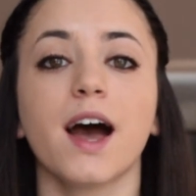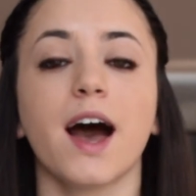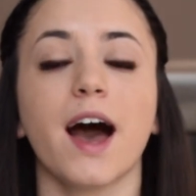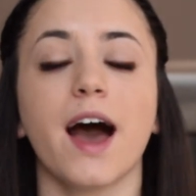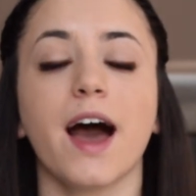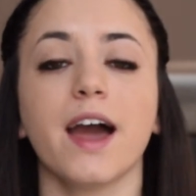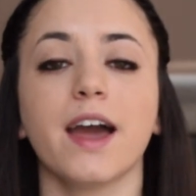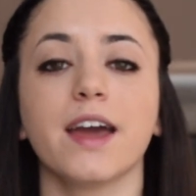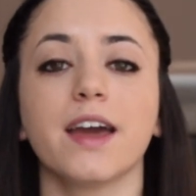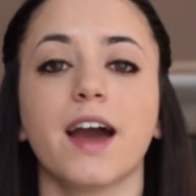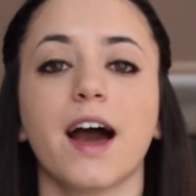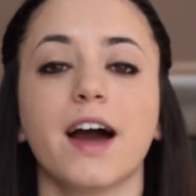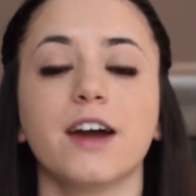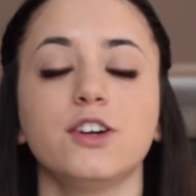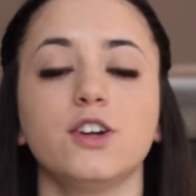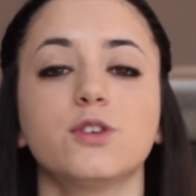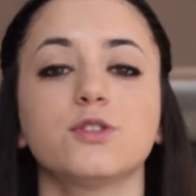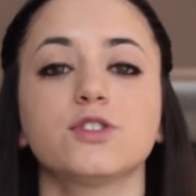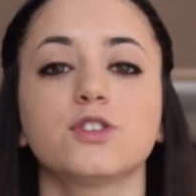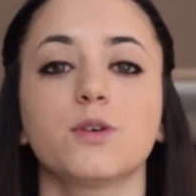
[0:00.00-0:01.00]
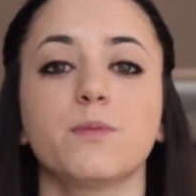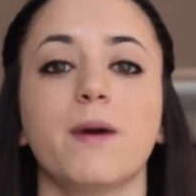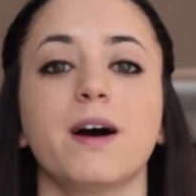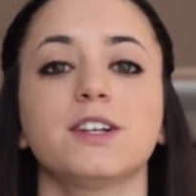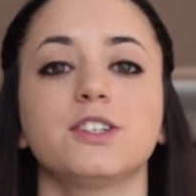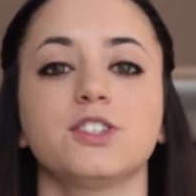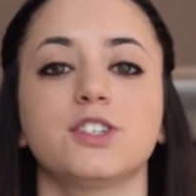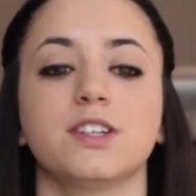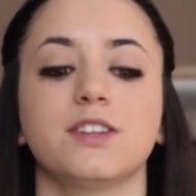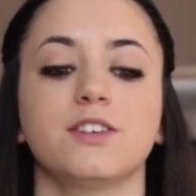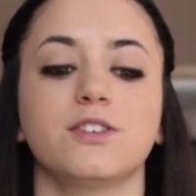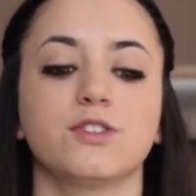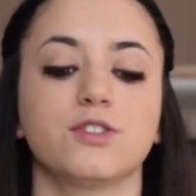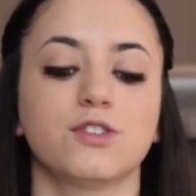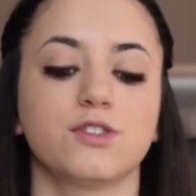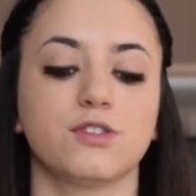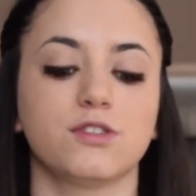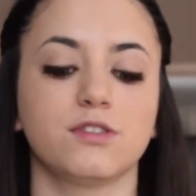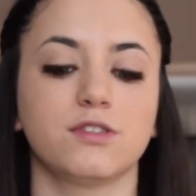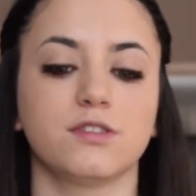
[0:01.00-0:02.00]
I know so much, and
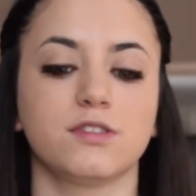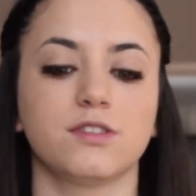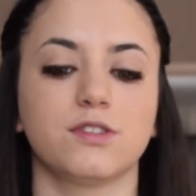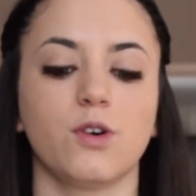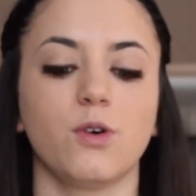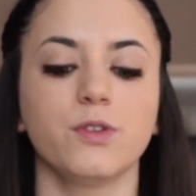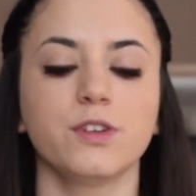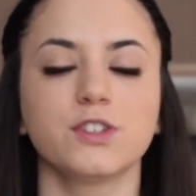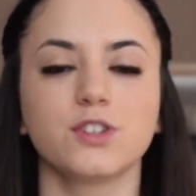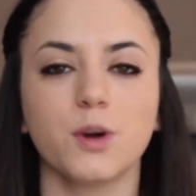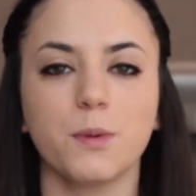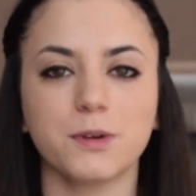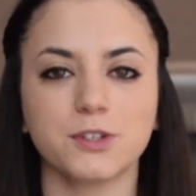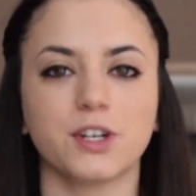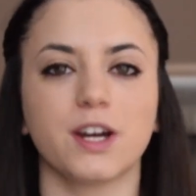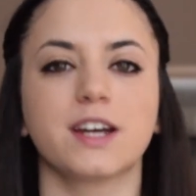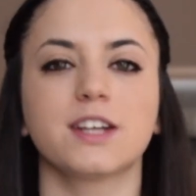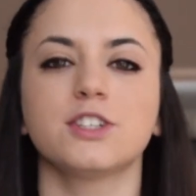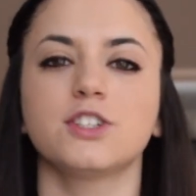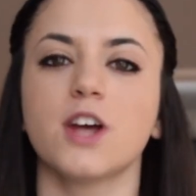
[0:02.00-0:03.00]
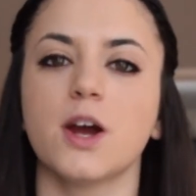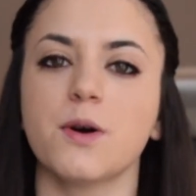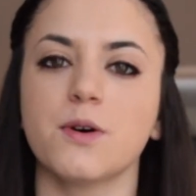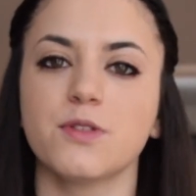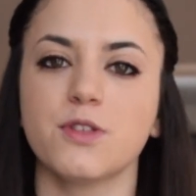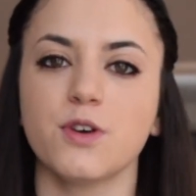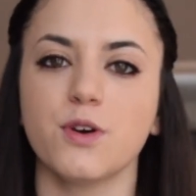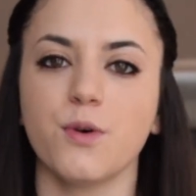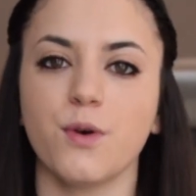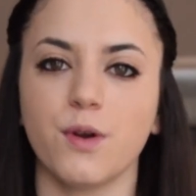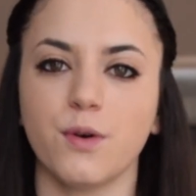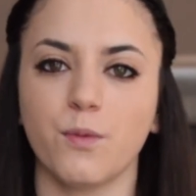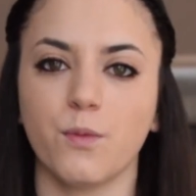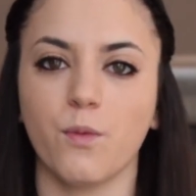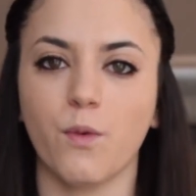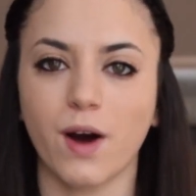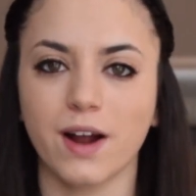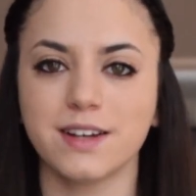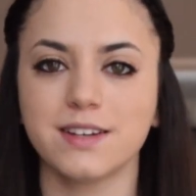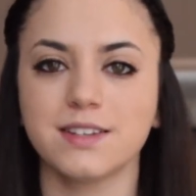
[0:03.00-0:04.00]
there's only so much I can share with you in
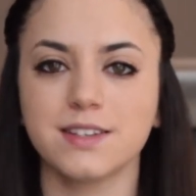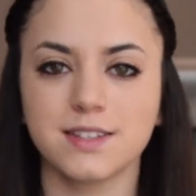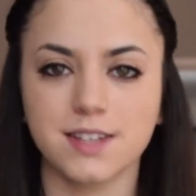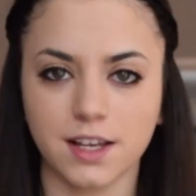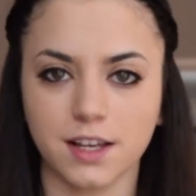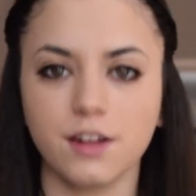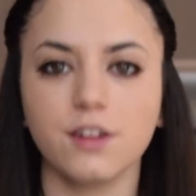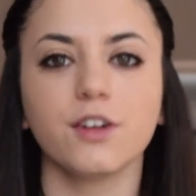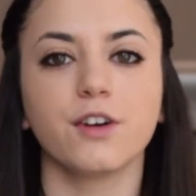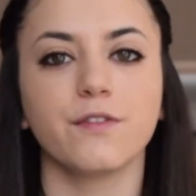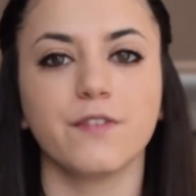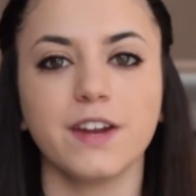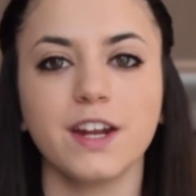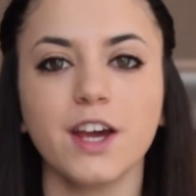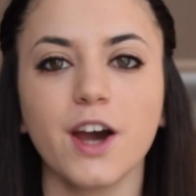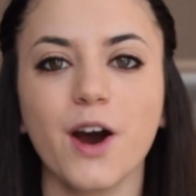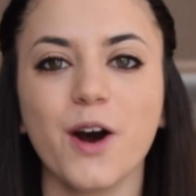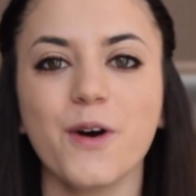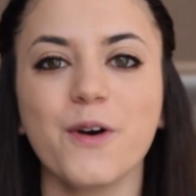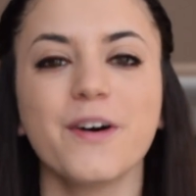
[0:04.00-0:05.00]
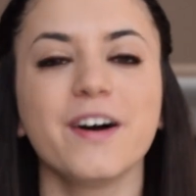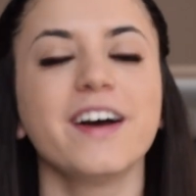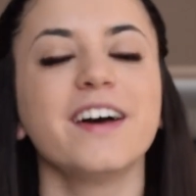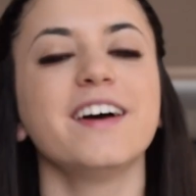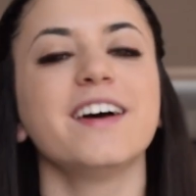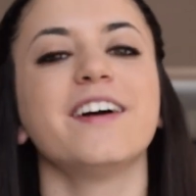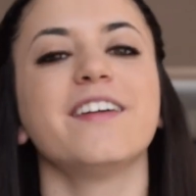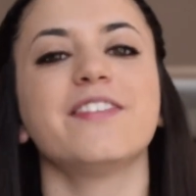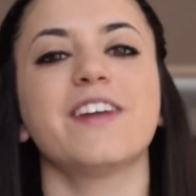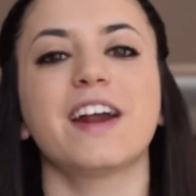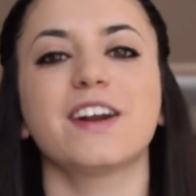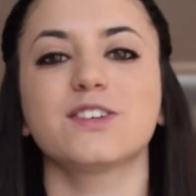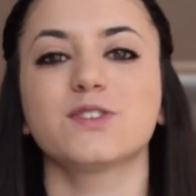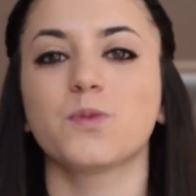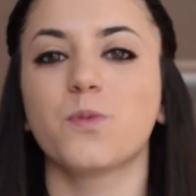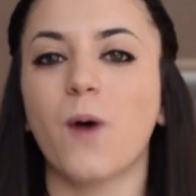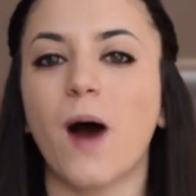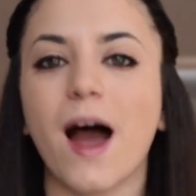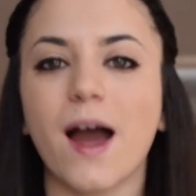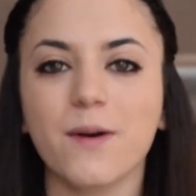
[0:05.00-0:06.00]
one singular video. That is
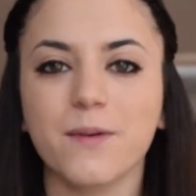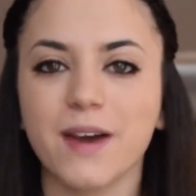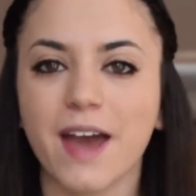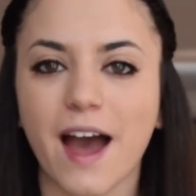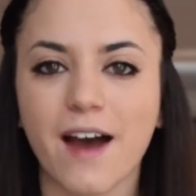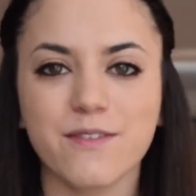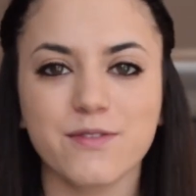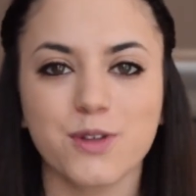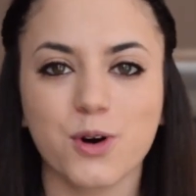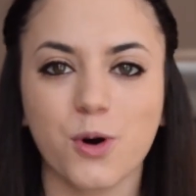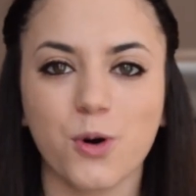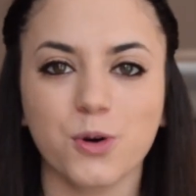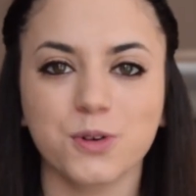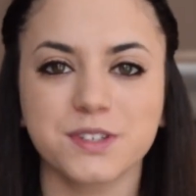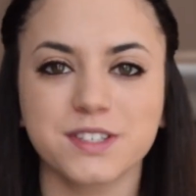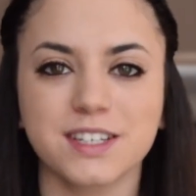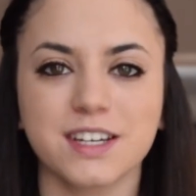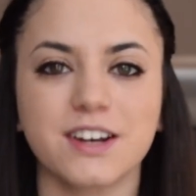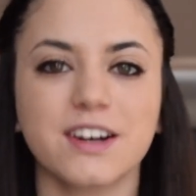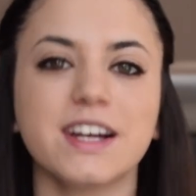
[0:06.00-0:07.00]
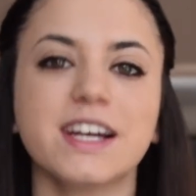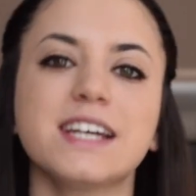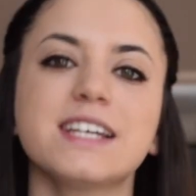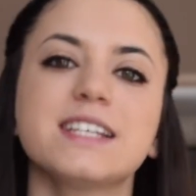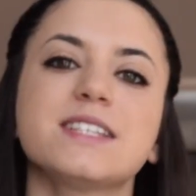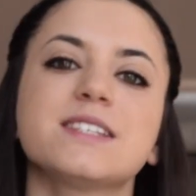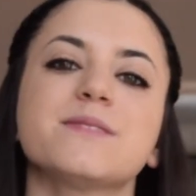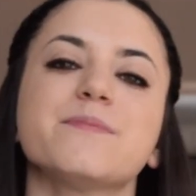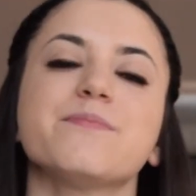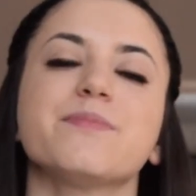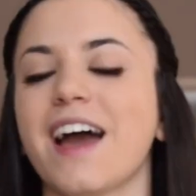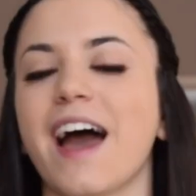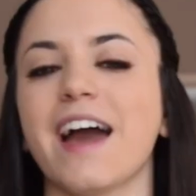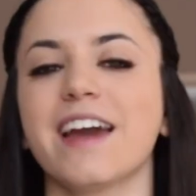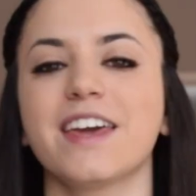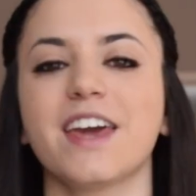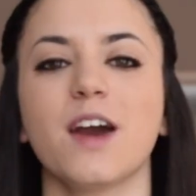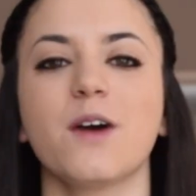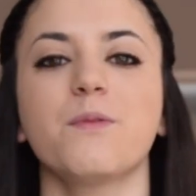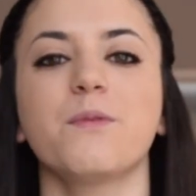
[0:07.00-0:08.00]
why we have the whole series. I
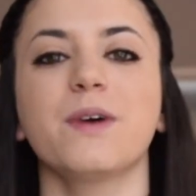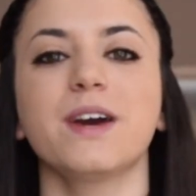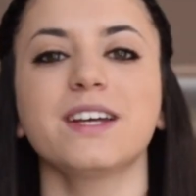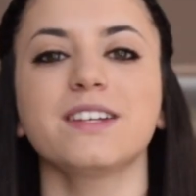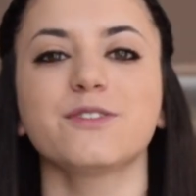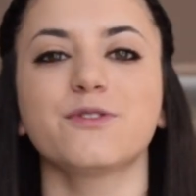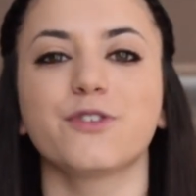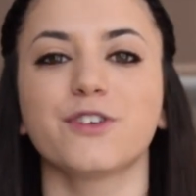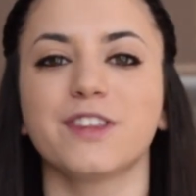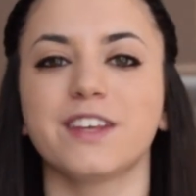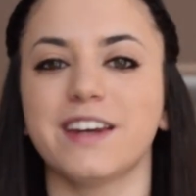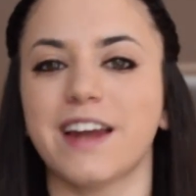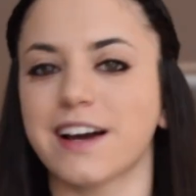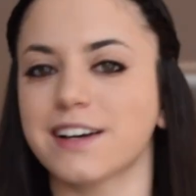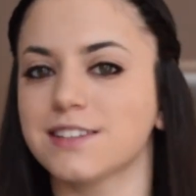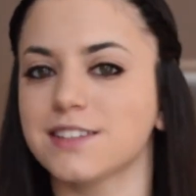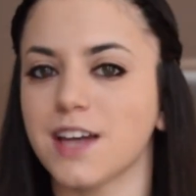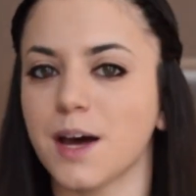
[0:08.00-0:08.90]
can't wait for the next